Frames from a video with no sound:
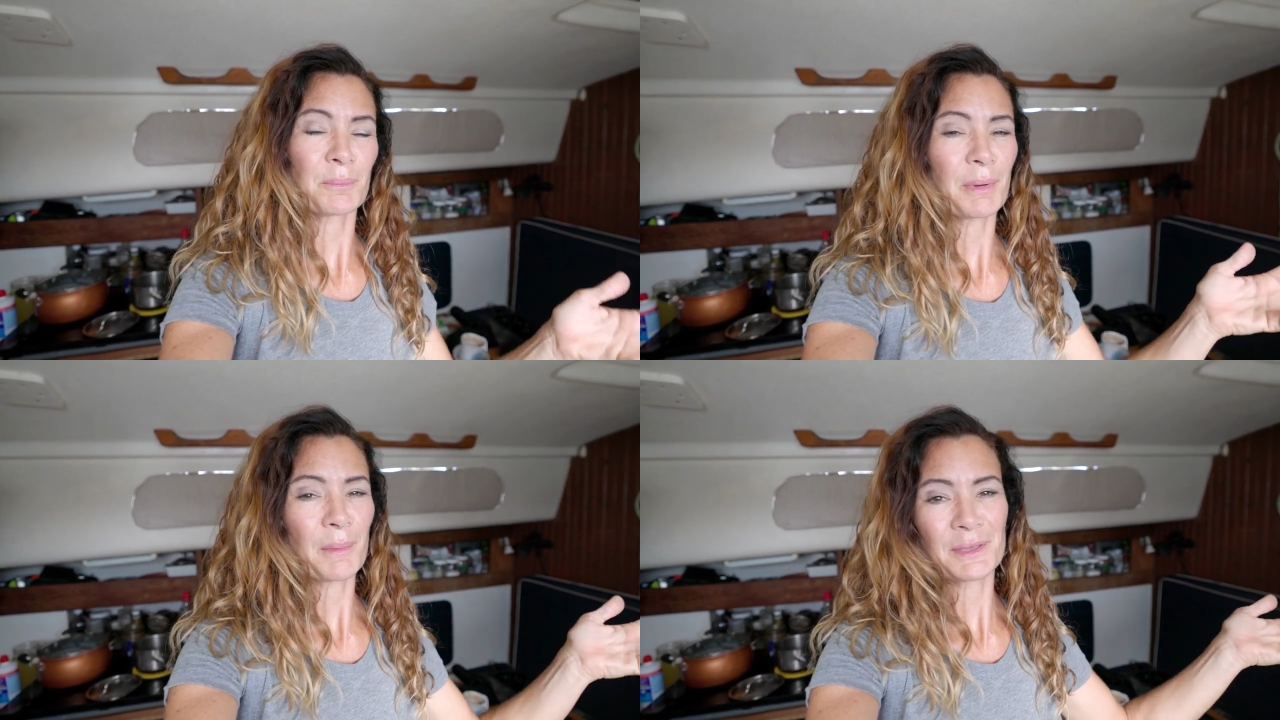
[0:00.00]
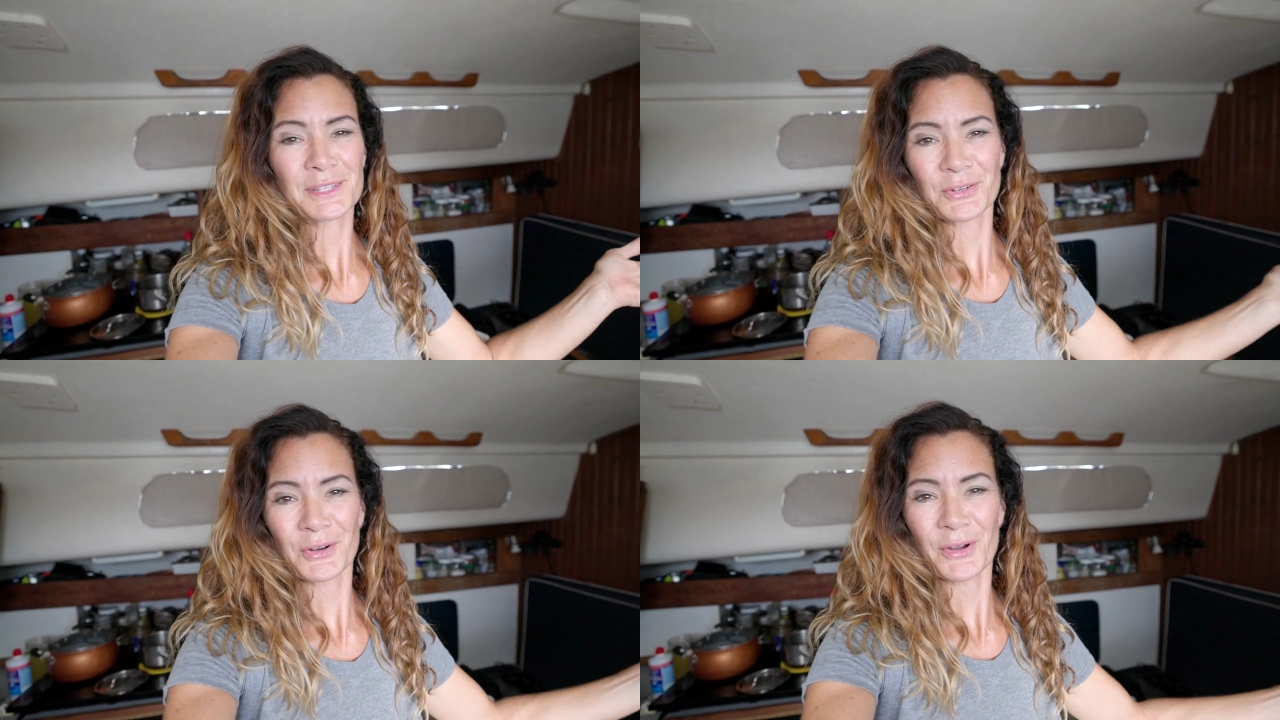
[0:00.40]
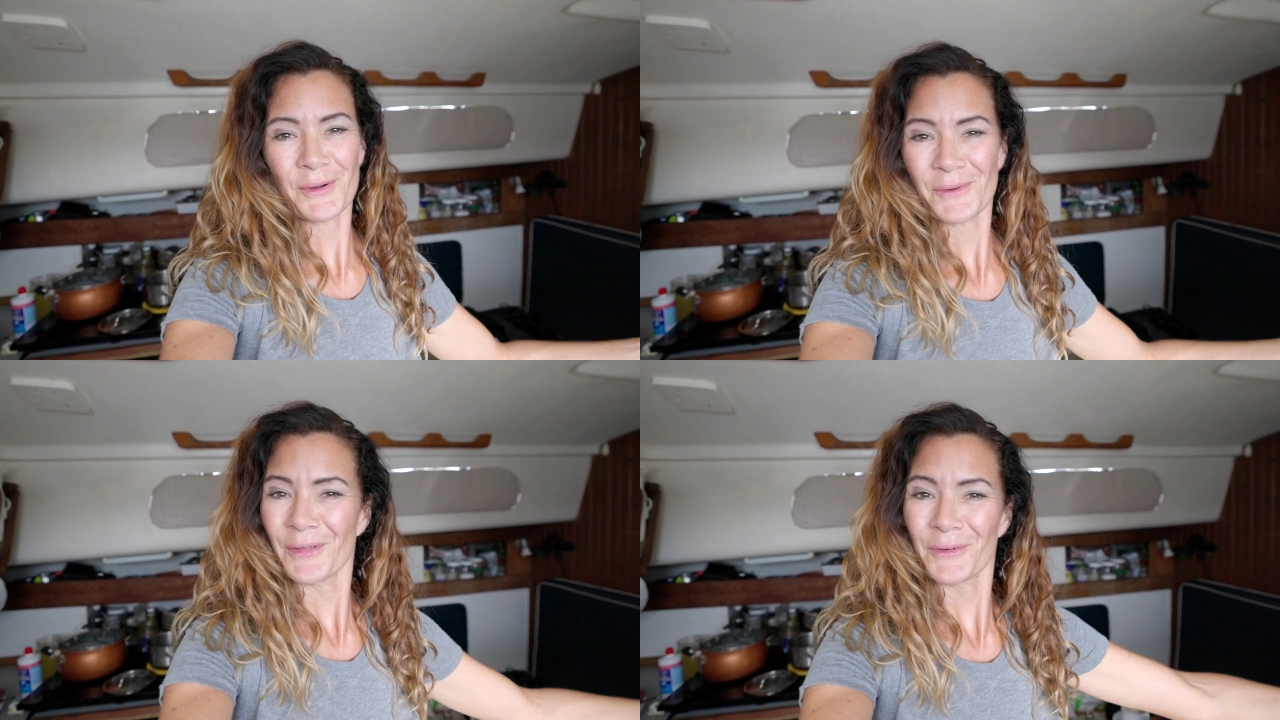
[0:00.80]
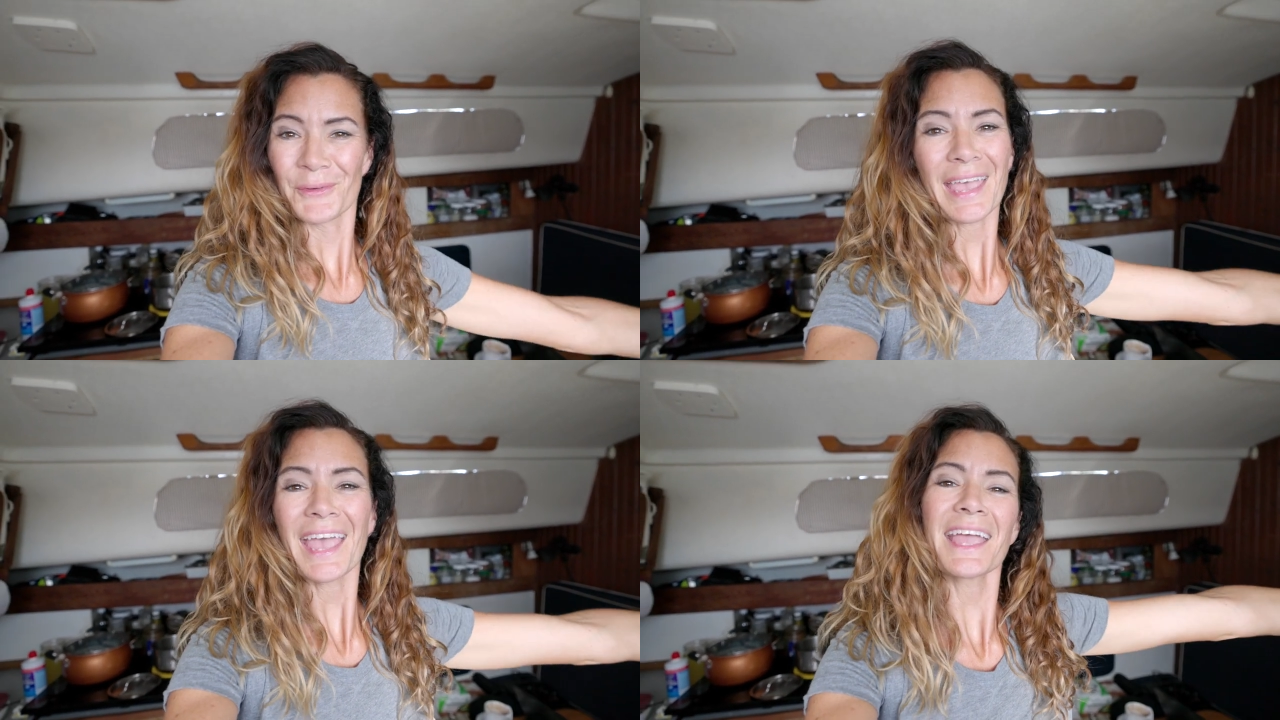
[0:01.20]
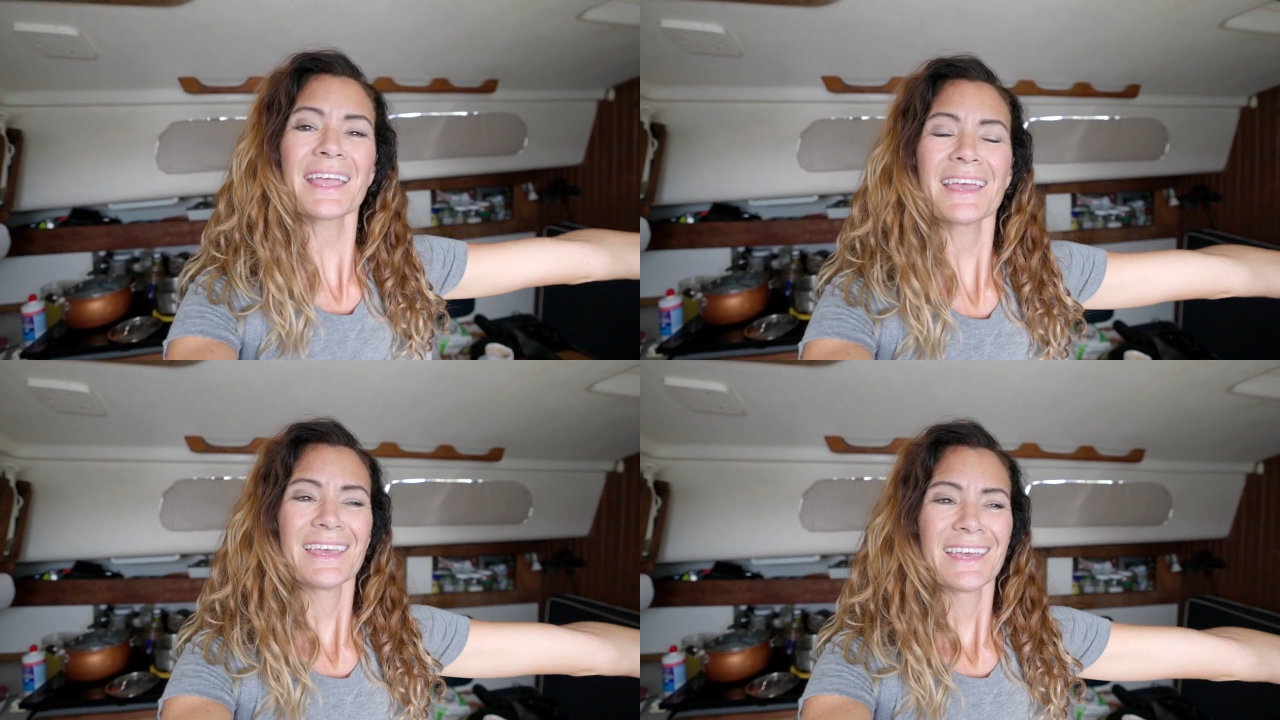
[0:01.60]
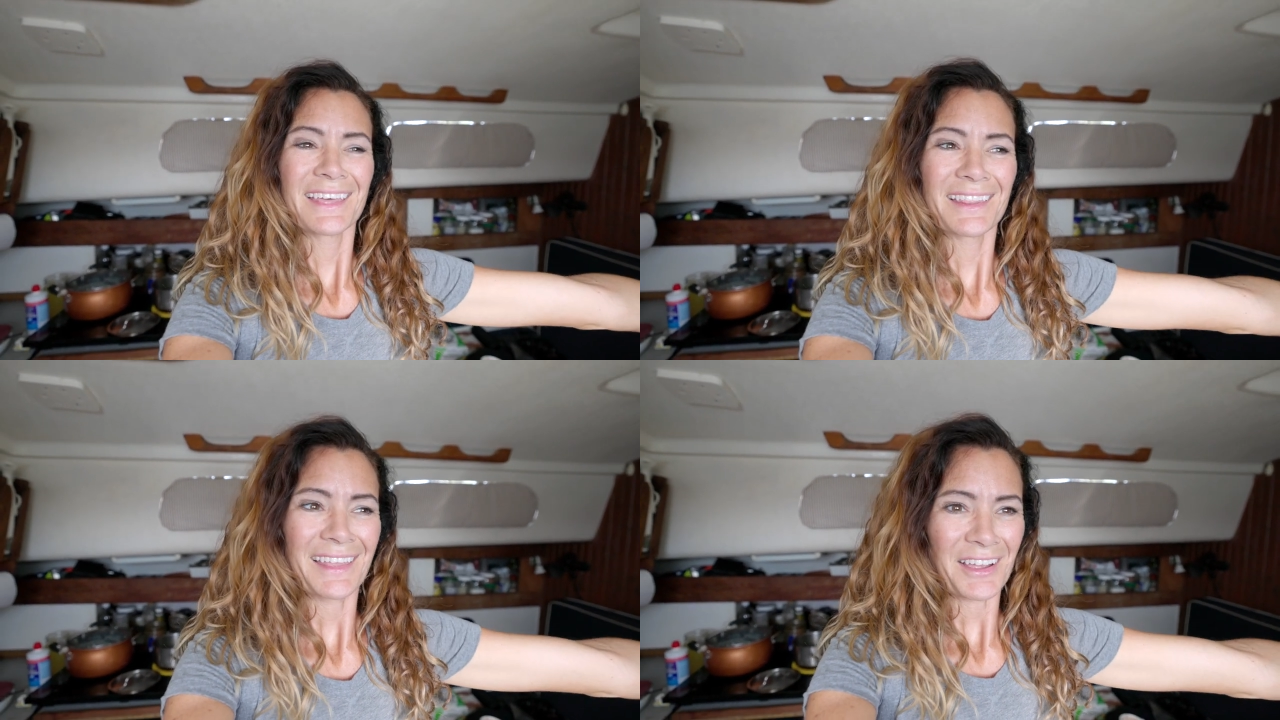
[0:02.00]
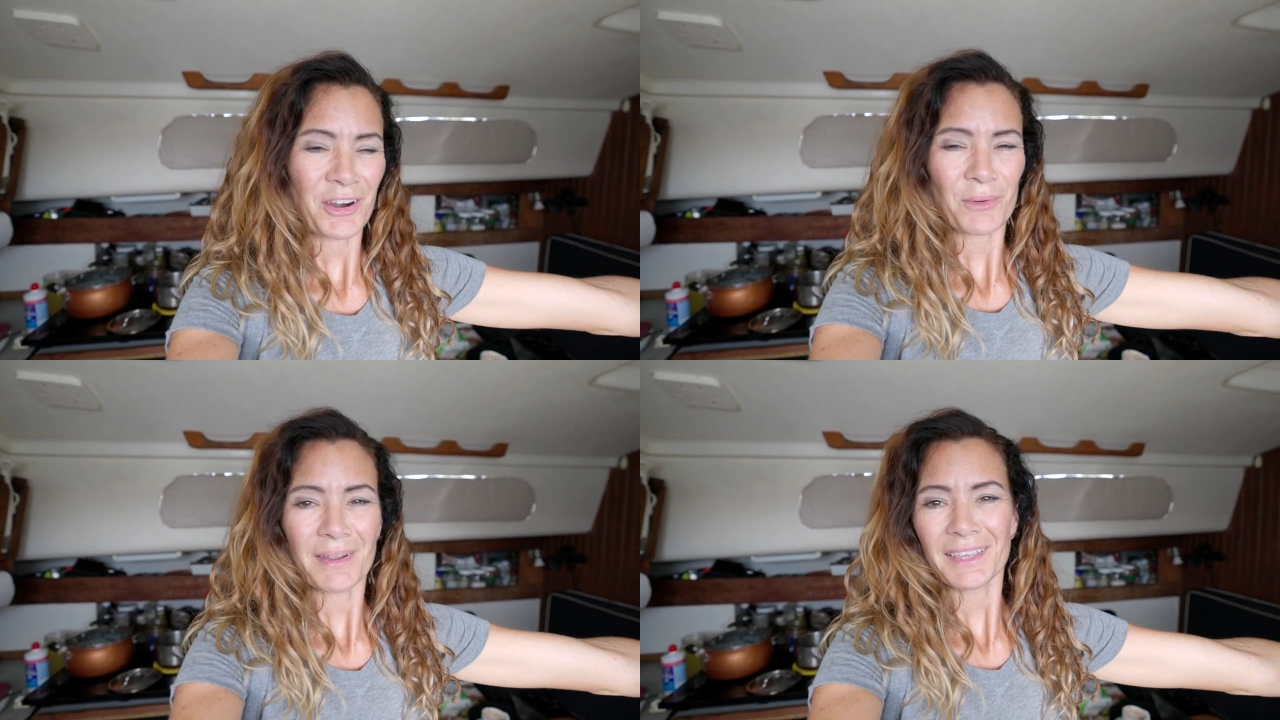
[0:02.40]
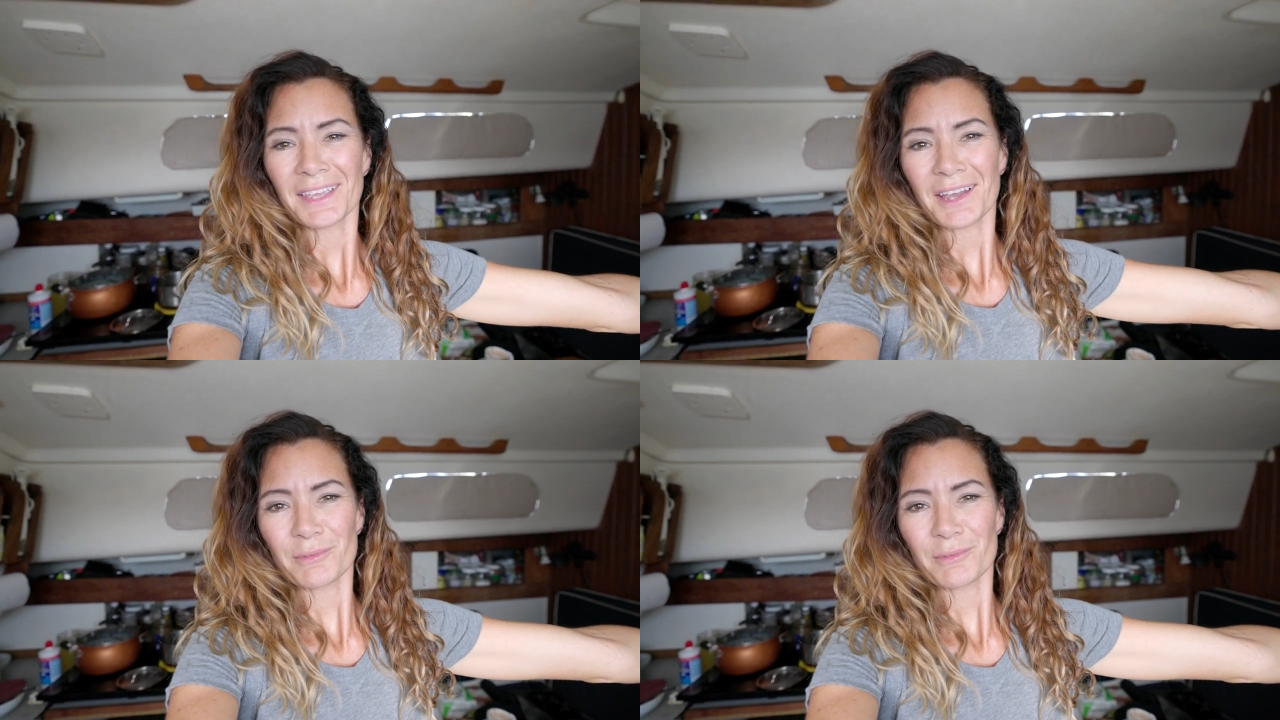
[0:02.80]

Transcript: the puppies are all okay. They are waking